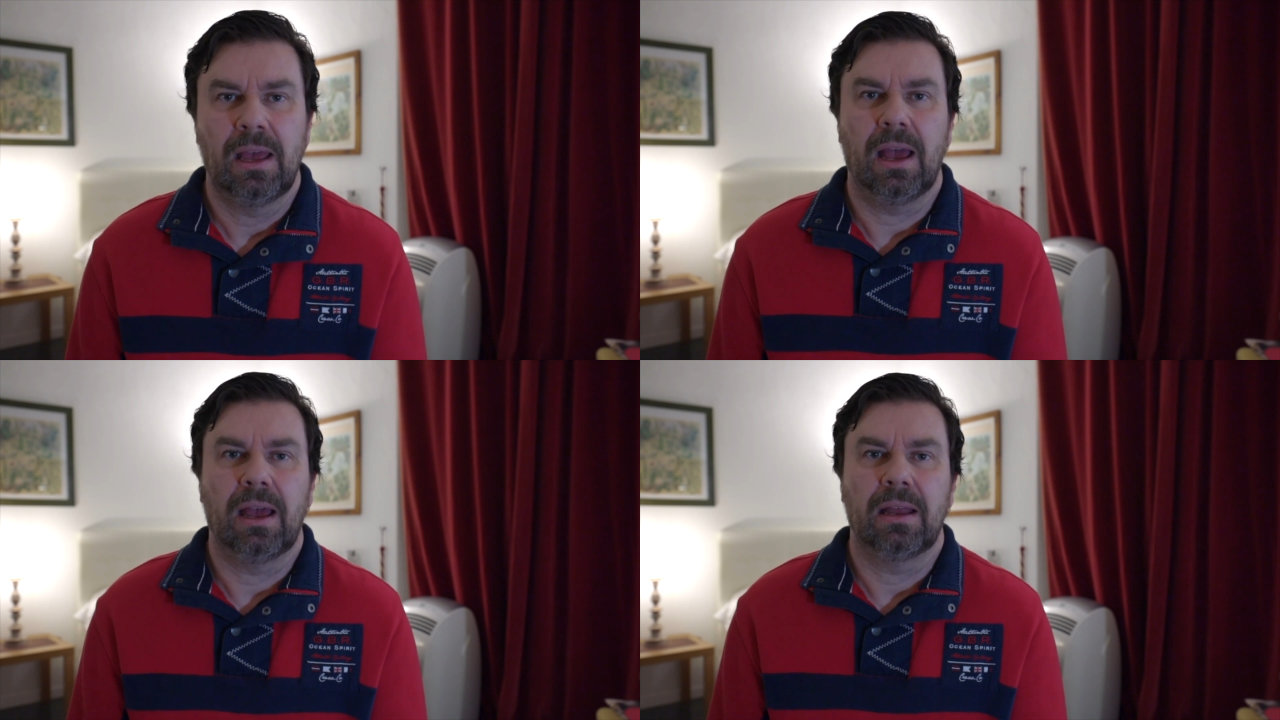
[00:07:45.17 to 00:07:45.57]

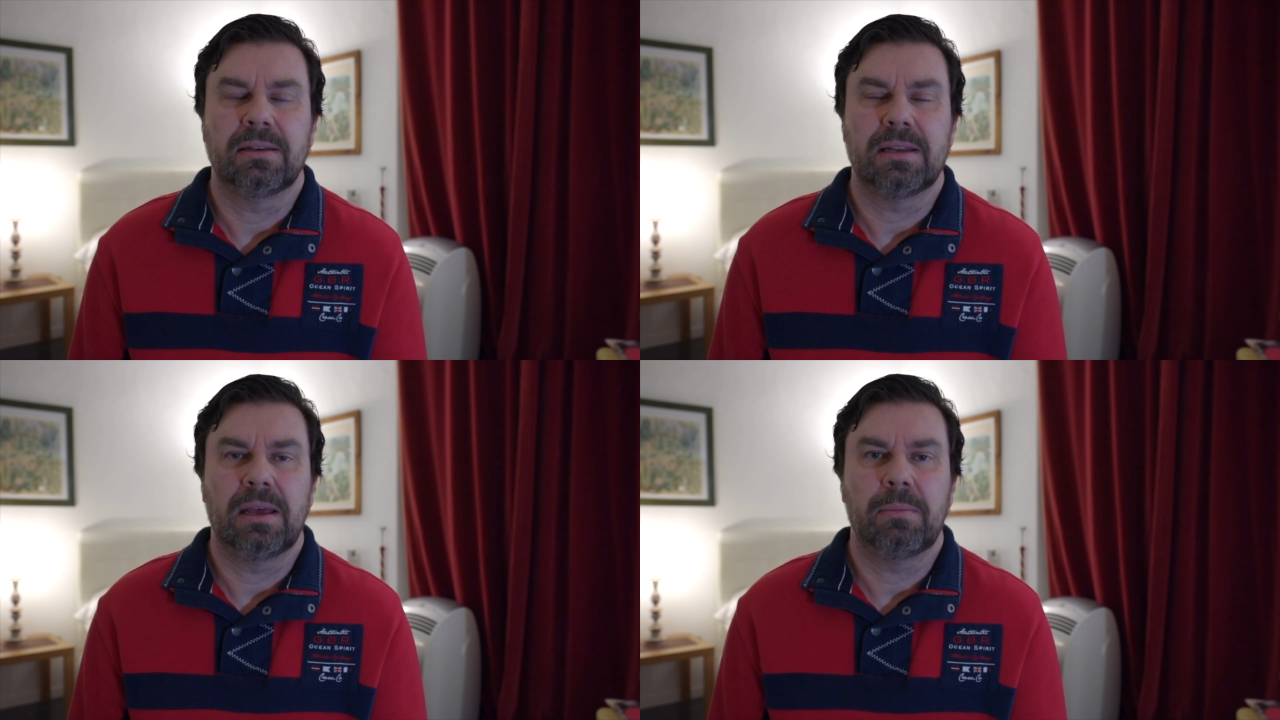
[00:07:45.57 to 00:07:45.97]

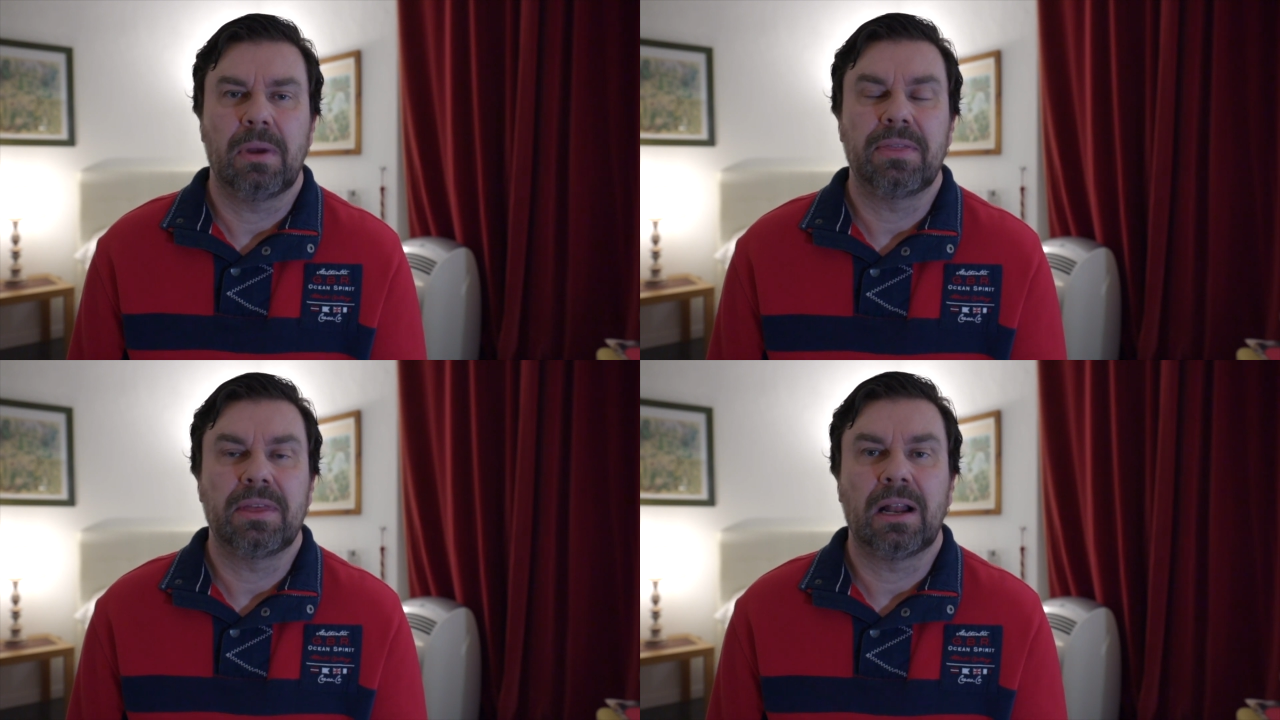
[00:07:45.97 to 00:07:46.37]
And, um,
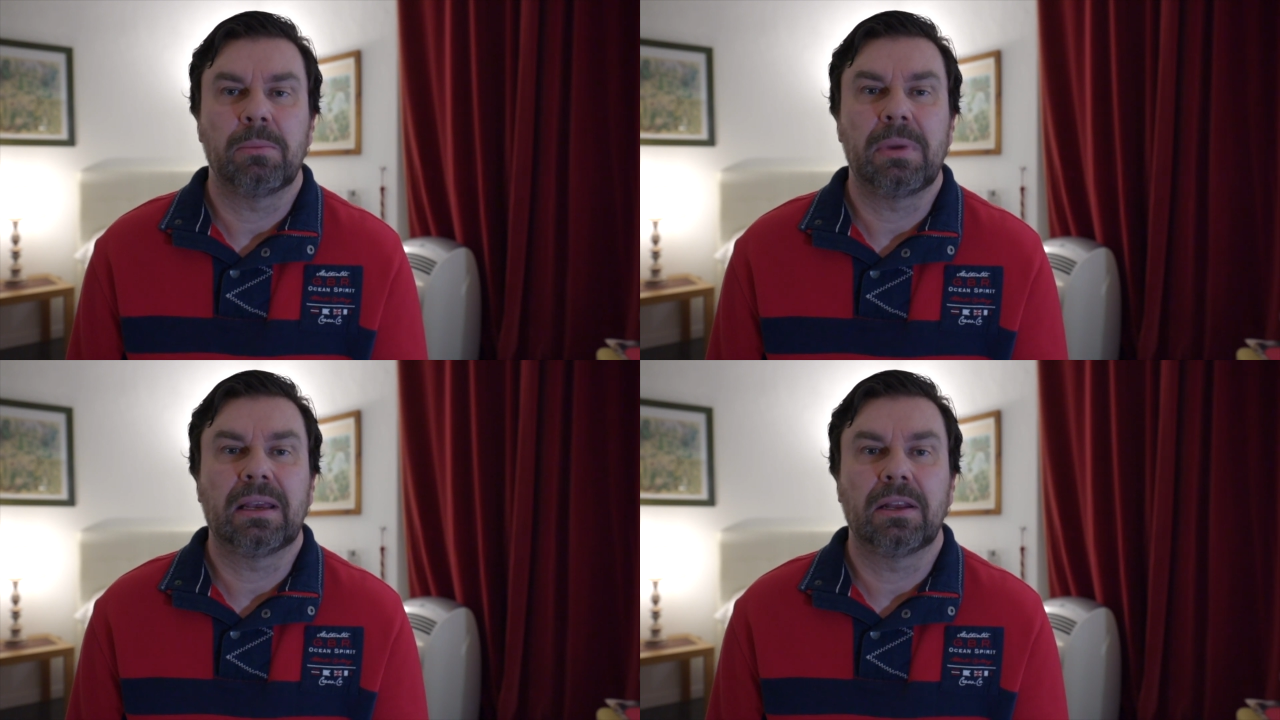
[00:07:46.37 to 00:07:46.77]
and then I'll
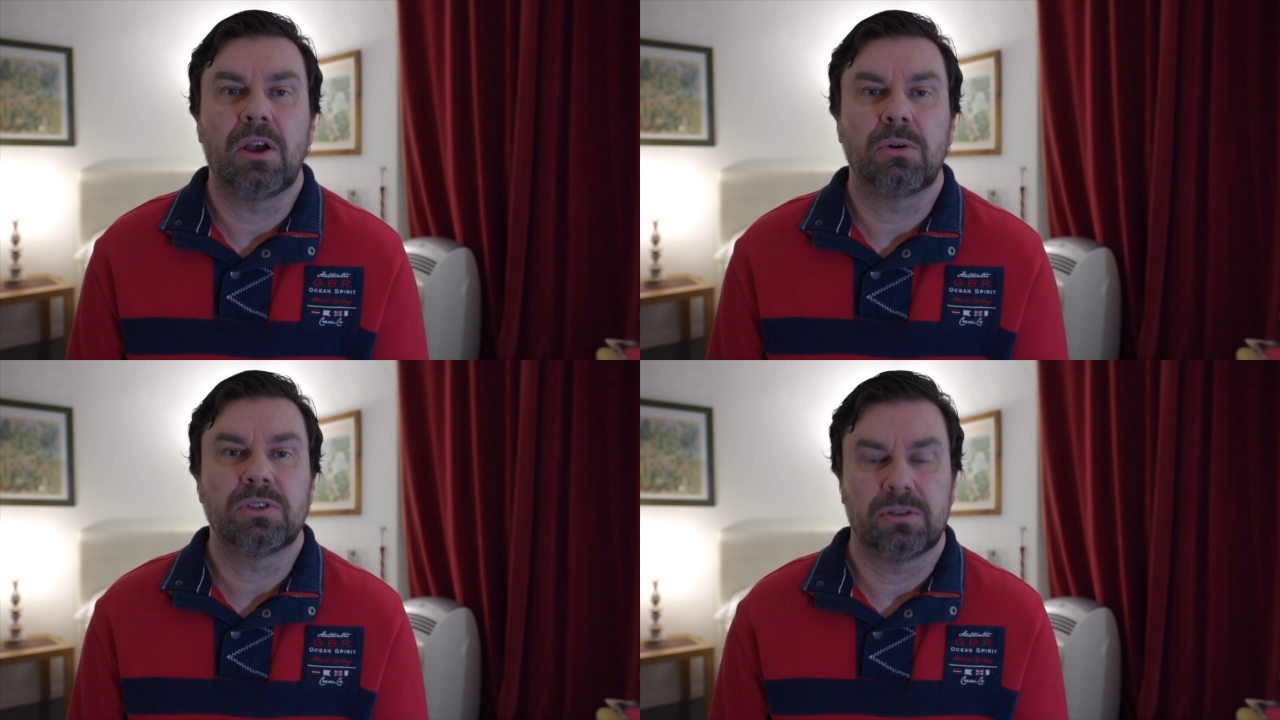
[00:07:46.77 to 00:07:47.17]
make a
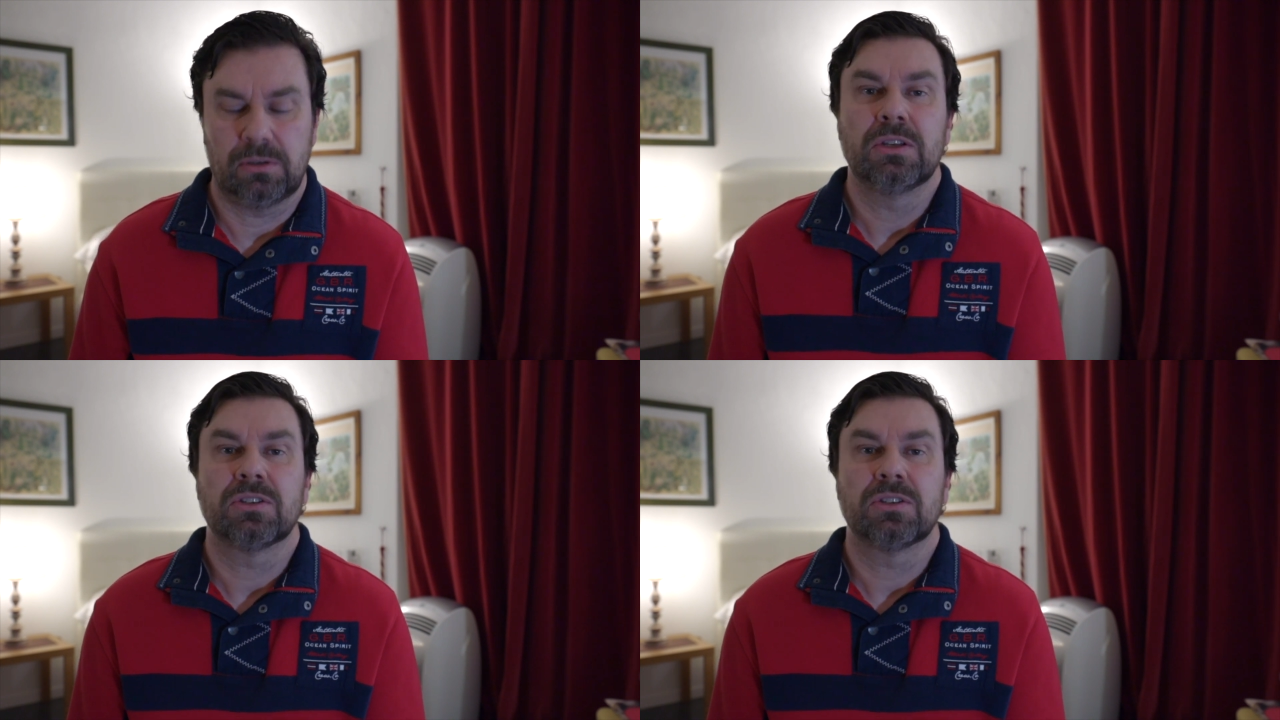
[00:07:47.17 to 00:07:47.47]
note.